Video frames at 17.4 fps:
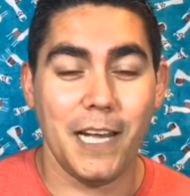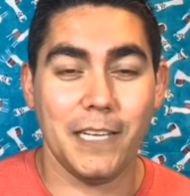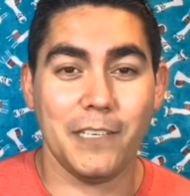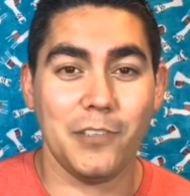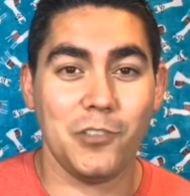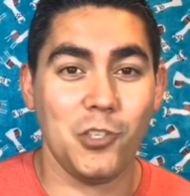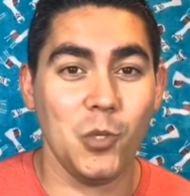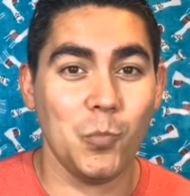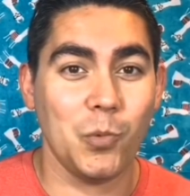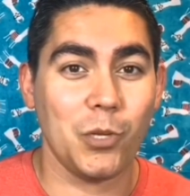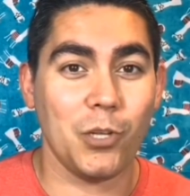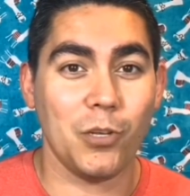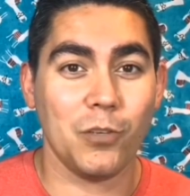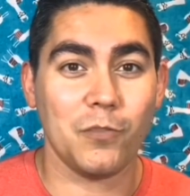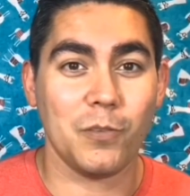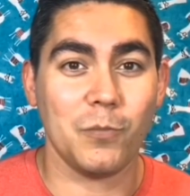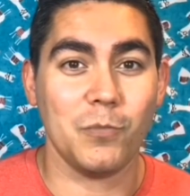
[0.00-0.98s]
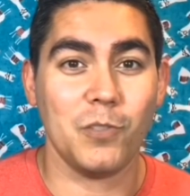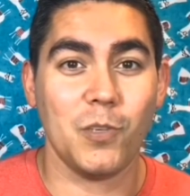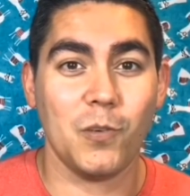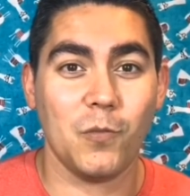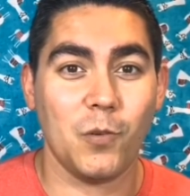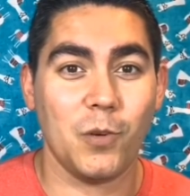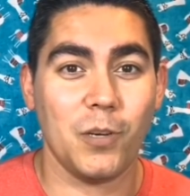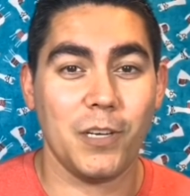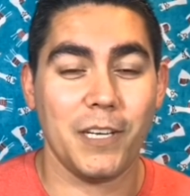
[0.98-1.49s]
Just super close from
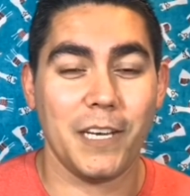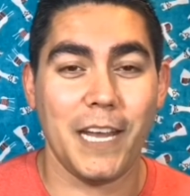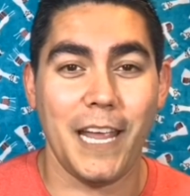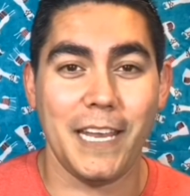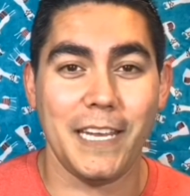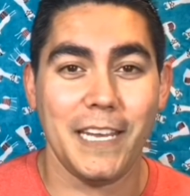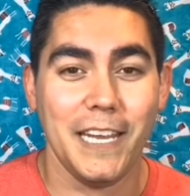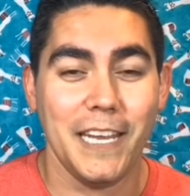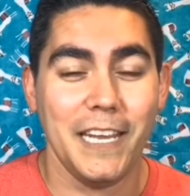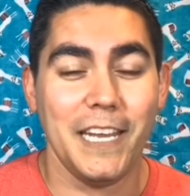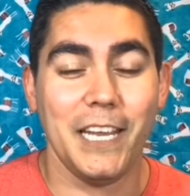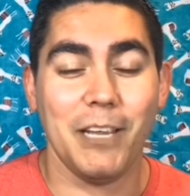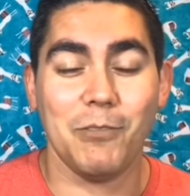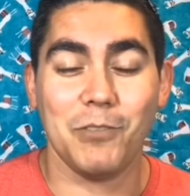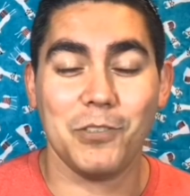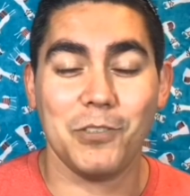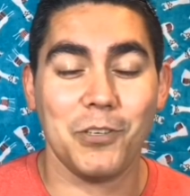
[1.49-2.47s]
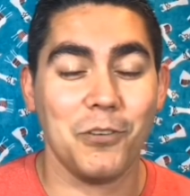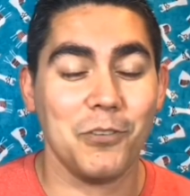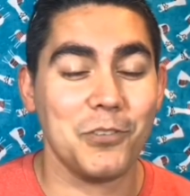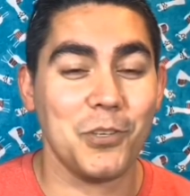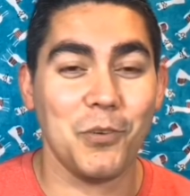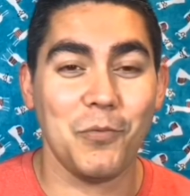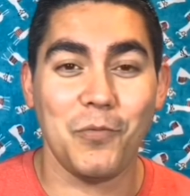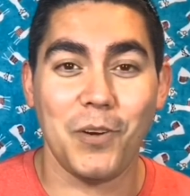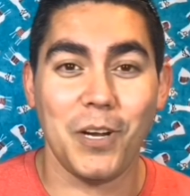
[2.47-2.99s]
Silverwood. Again, it was so
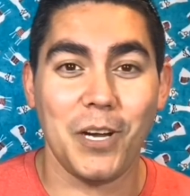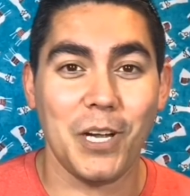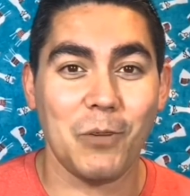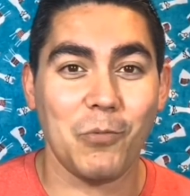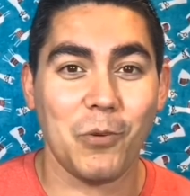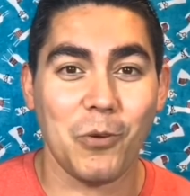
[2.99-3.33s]
fun.